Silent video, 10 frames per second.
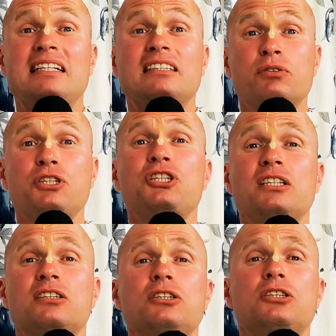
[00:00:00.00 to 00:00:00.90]
That's
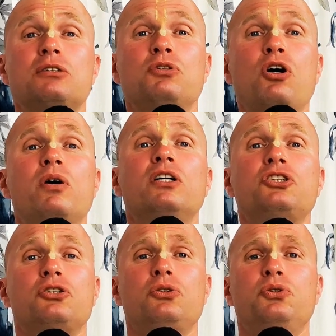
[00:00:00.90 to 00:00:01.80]
Krishna's system. No one
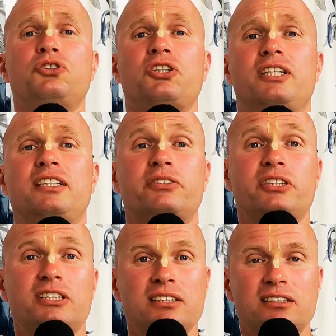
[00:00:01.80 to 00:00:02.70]
is the loser in
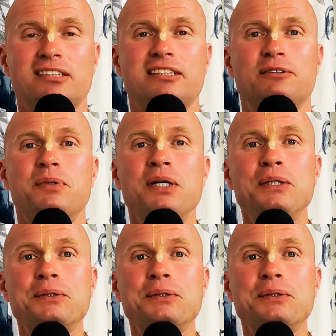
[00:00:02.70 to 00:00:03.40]
Krishna's system.